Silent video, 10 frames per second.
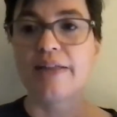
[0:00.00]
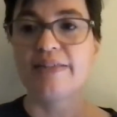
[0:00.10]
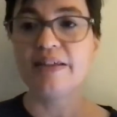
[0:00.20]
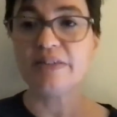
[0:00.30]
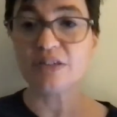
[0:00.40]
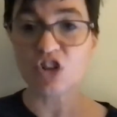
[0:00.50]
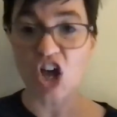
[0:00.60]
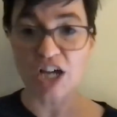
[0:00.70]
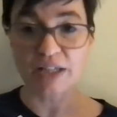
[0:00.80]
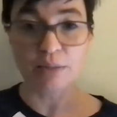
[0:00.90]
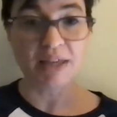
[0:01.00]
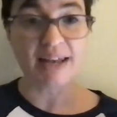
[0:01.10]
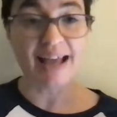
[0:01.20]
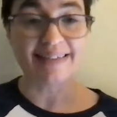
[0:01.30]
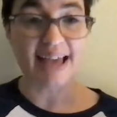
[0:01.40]
This document
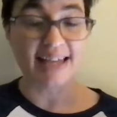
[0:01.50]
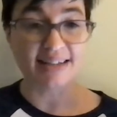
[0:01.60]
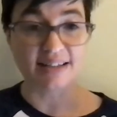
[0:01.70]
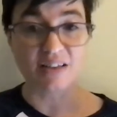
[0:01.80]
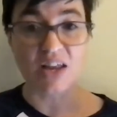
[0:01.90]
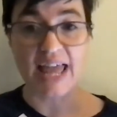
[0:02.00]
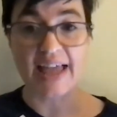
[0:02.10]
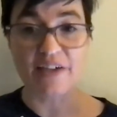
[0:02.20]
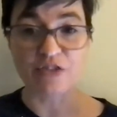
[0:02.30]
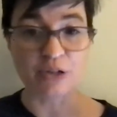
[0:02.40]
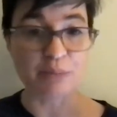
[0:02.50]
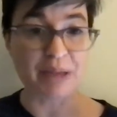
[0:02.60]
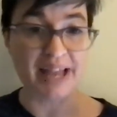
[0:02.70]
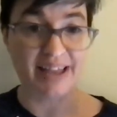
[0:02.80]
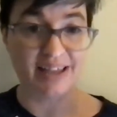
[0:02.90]
has headings on every
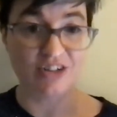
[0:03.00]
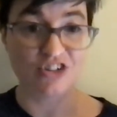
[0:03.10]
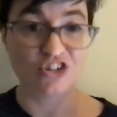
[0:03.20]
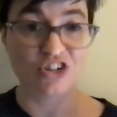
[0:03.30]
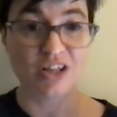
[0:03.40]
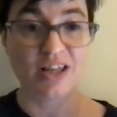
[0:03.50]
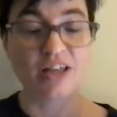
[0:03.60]
page.